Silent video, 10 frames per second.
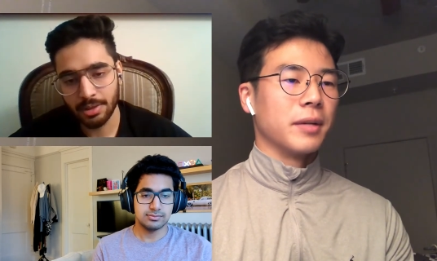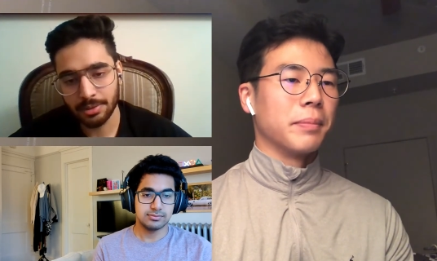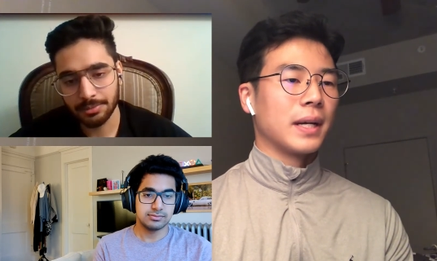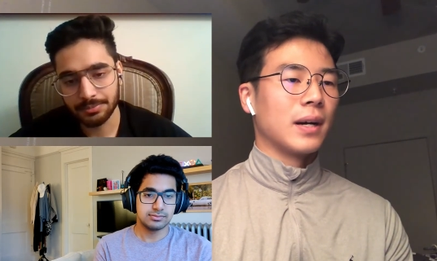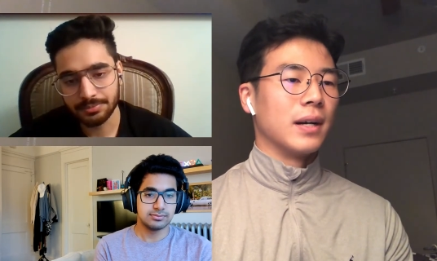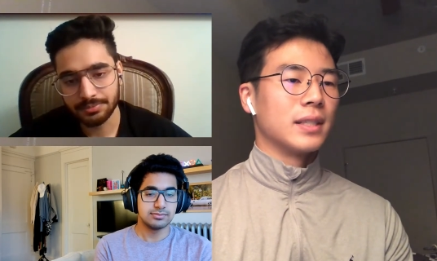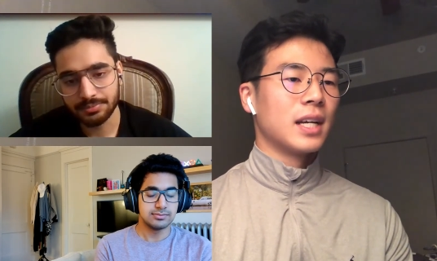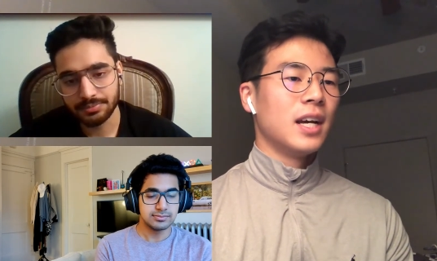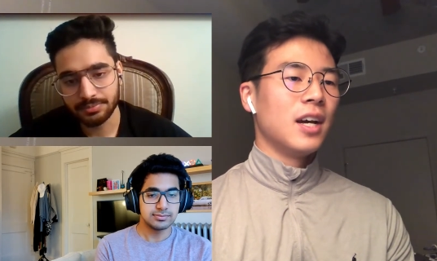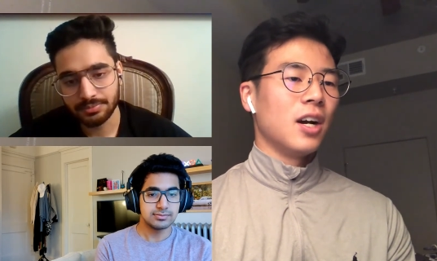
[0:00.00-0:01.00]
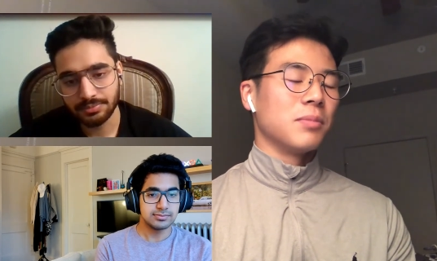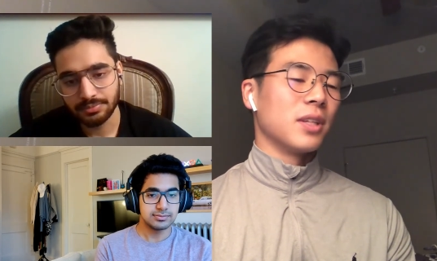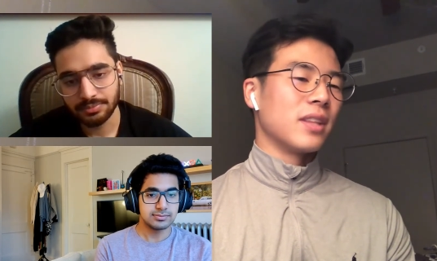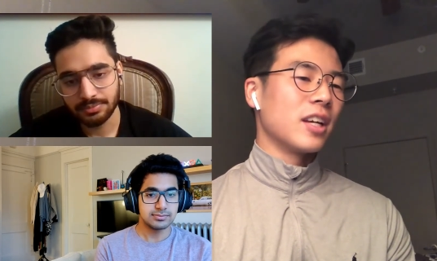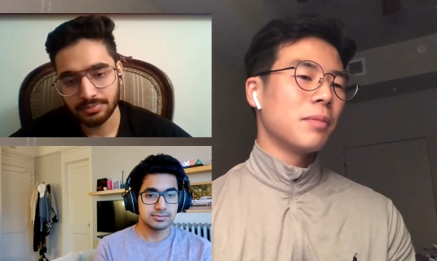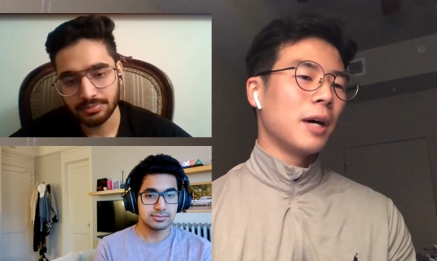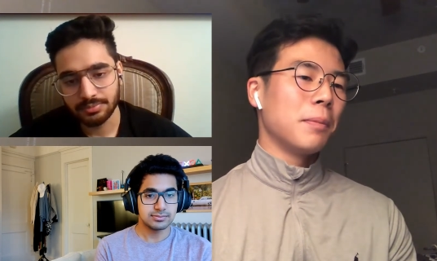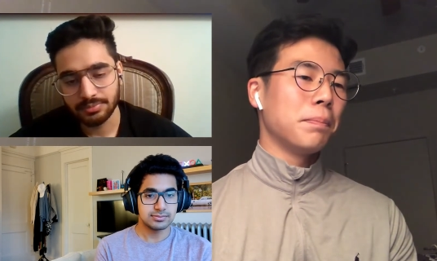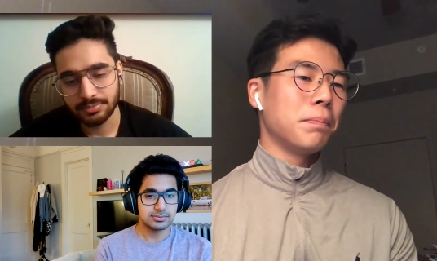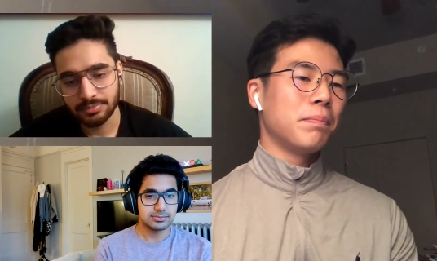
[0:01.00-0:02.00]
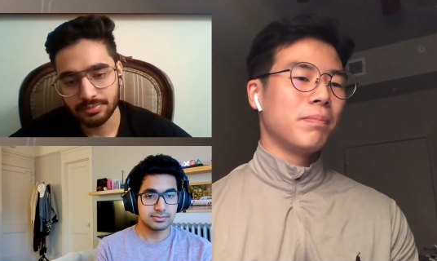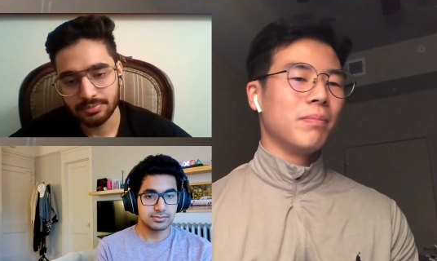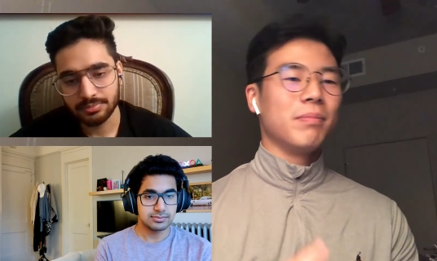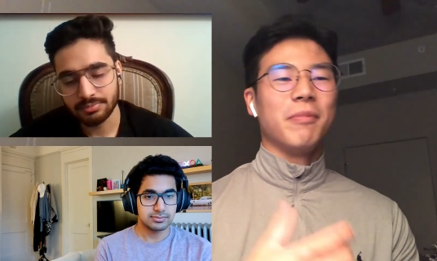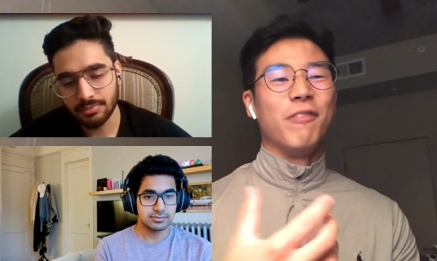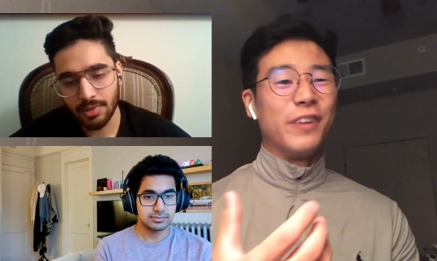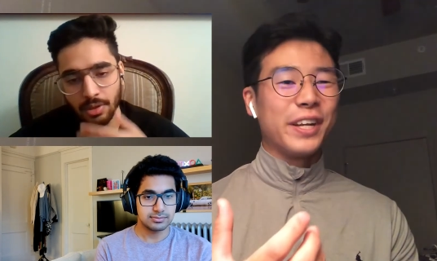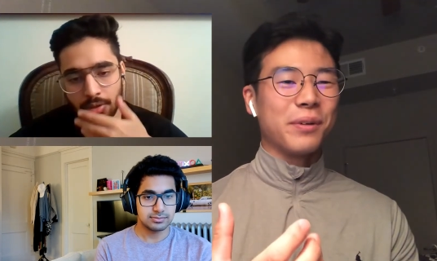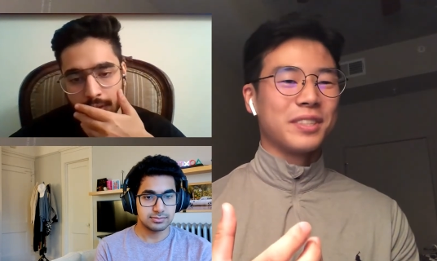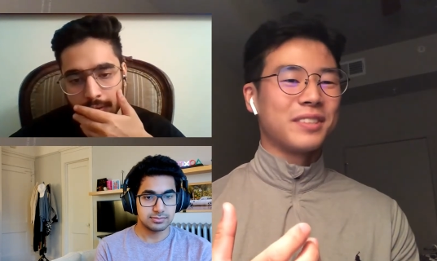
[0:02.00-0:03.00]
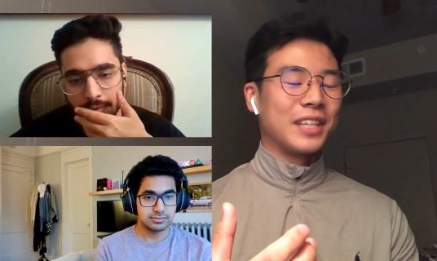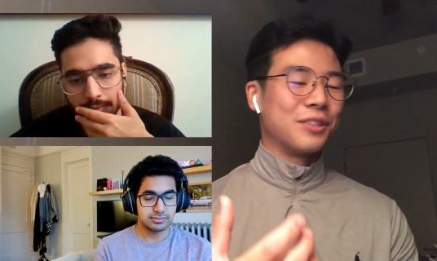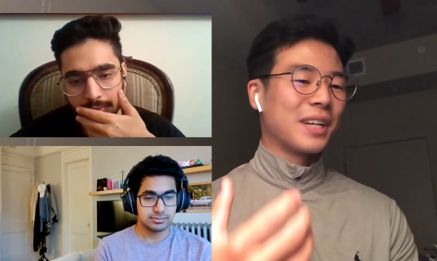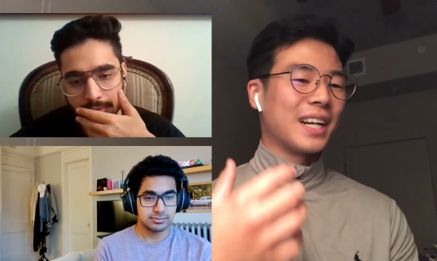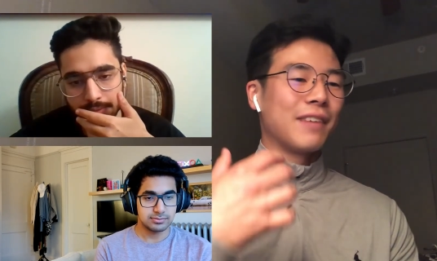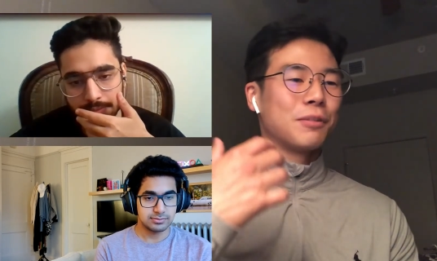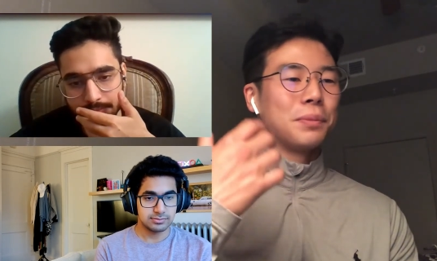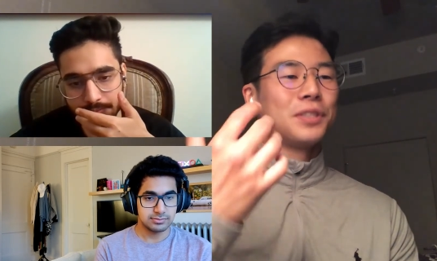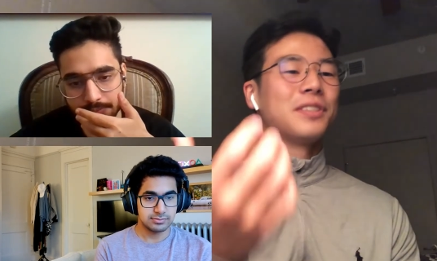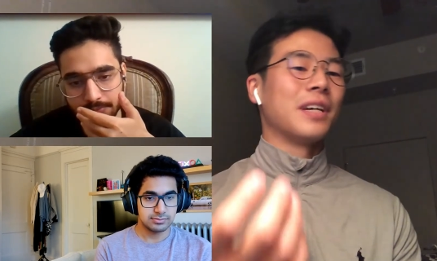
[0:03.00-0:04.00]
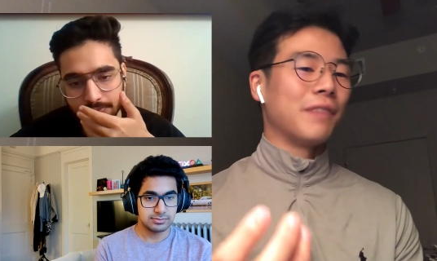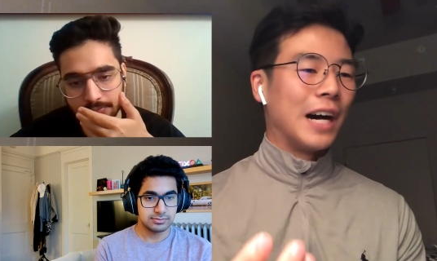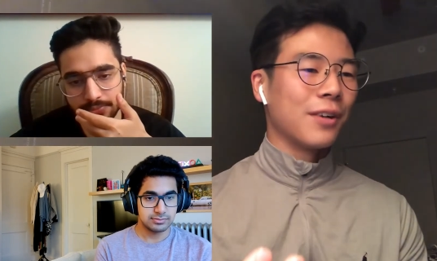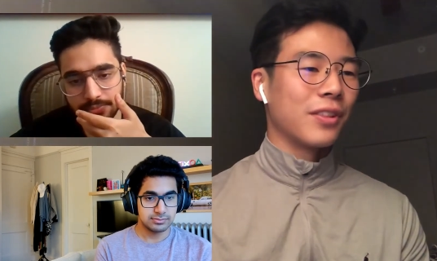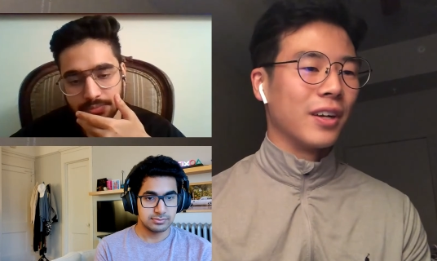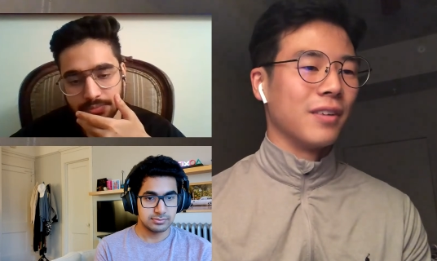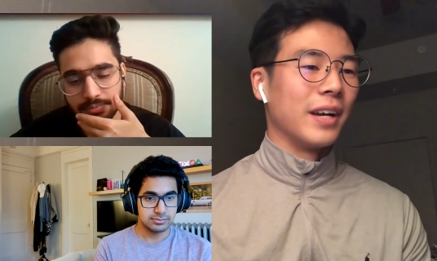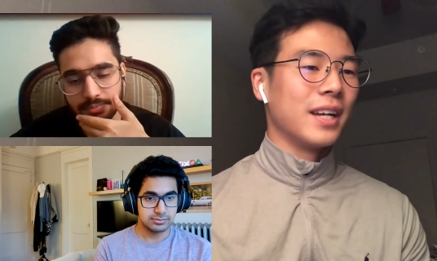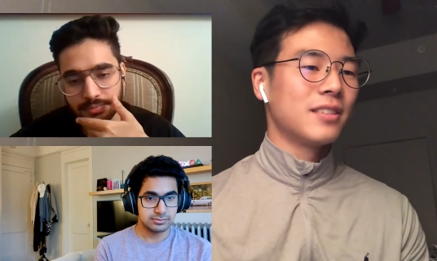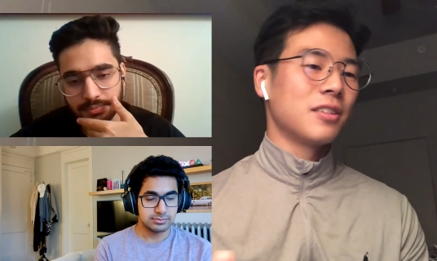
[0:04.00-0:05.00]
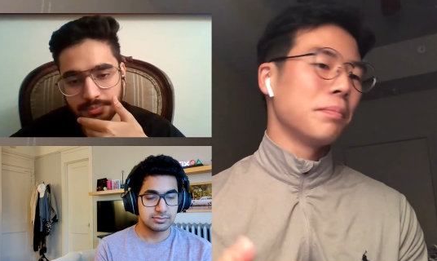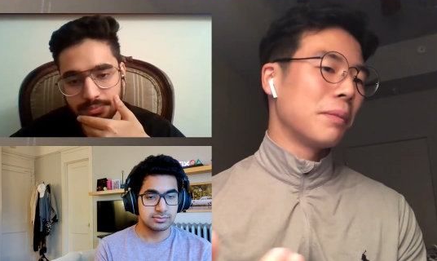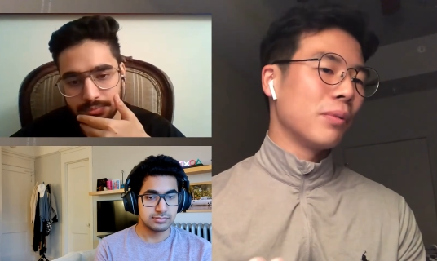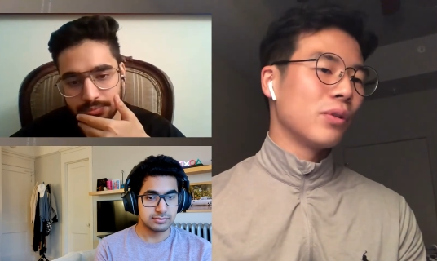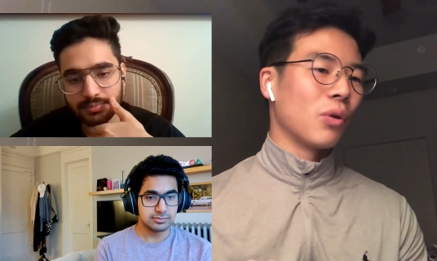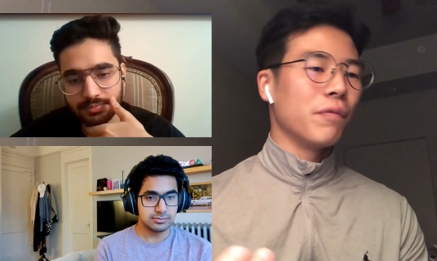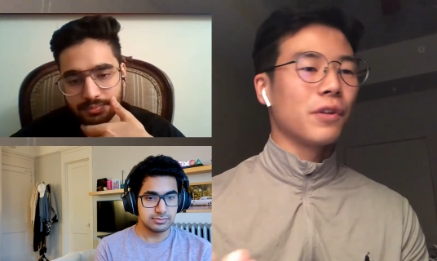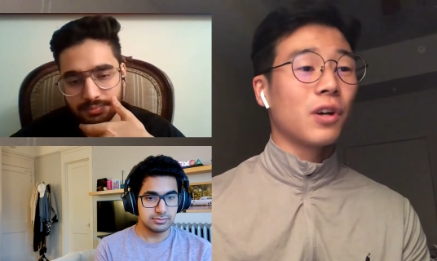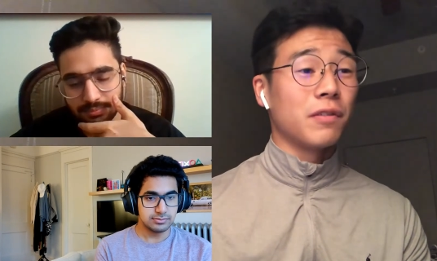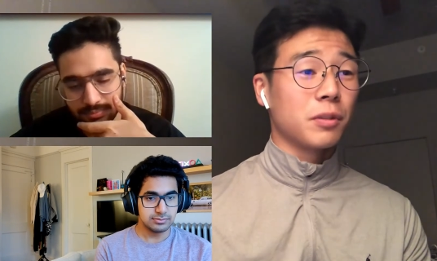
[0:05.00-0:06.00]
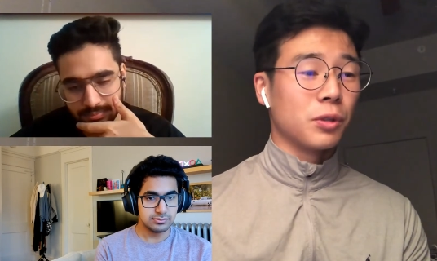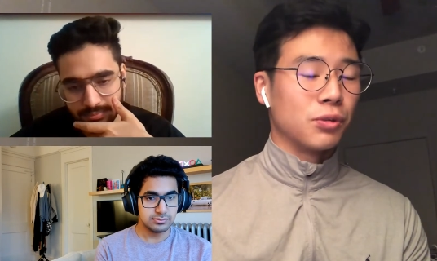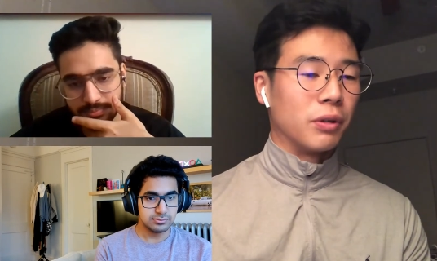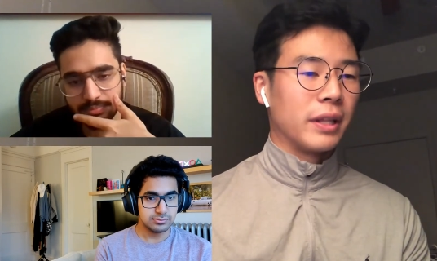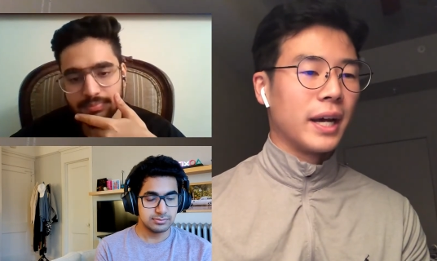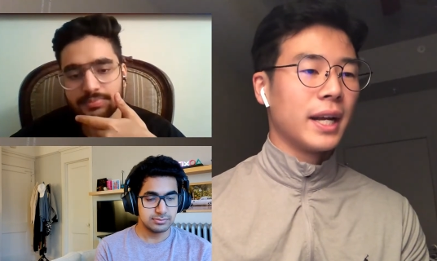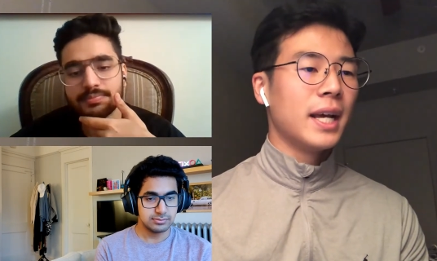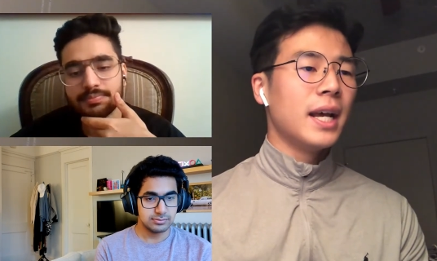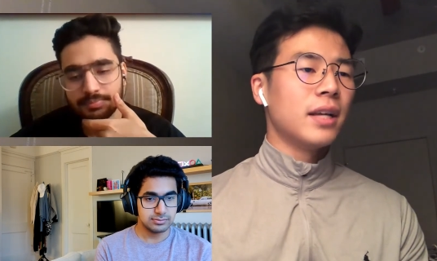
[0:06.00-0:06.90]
Speaker 1: in because yeah. um, the thing about videos is that All you right. kind of have to put yourself out there, right? Some people don't feel comfortable doing that.